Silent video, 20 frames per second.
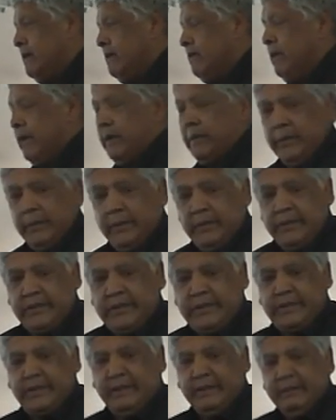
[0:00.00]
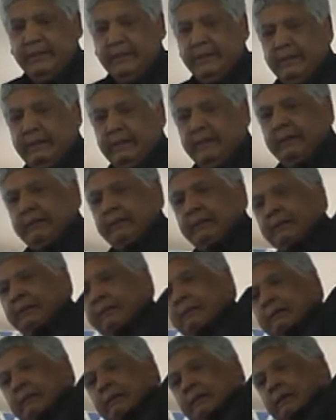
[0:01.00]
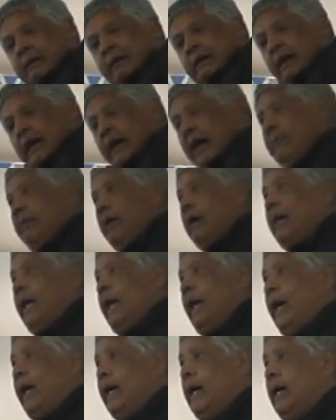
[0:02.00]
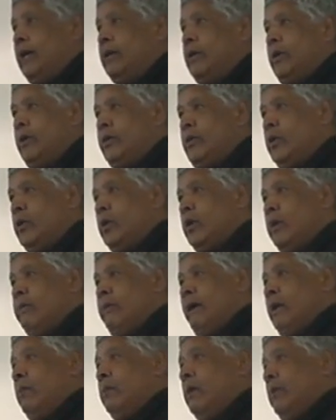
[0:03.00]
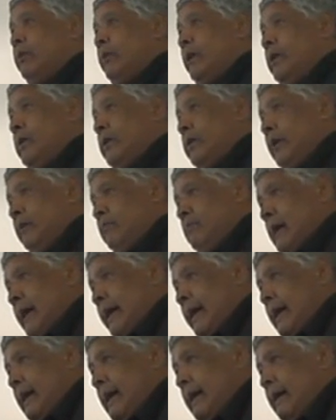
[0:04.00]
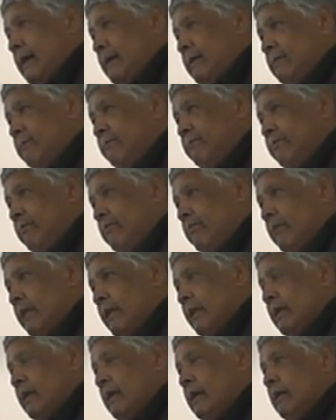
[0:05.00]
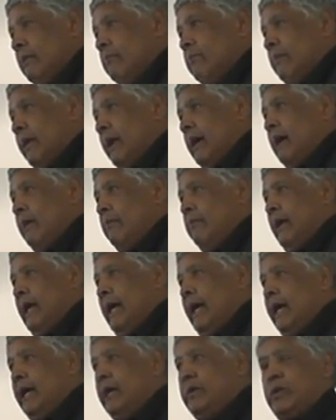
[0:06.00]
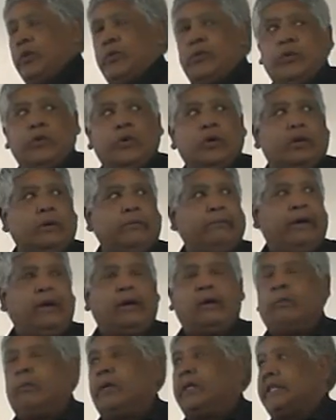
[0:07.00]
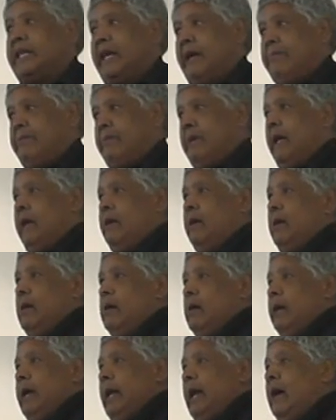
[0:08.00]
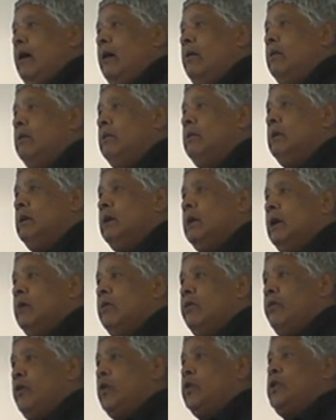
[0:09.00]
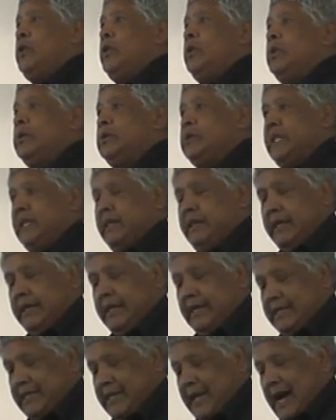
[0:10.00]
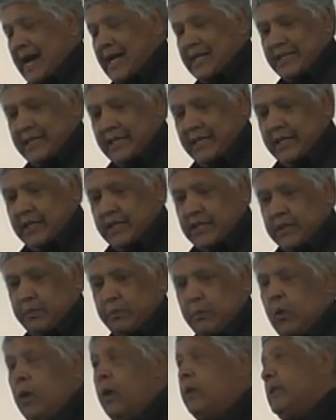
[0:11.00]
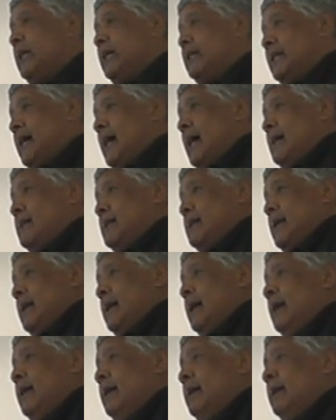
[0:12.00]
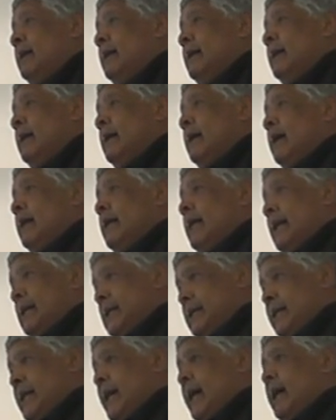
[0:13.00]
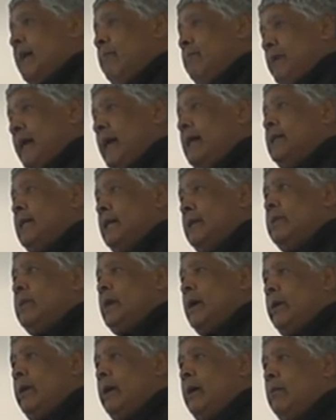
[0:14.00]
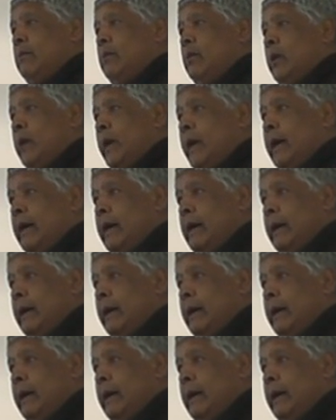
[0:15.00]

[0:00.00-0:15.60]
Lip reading: Because I'm not here to talk about what we do in mana, but I'm here to talk about what's happening on our foreshores and the disaster, the small disaster that has taken place in Tauranga.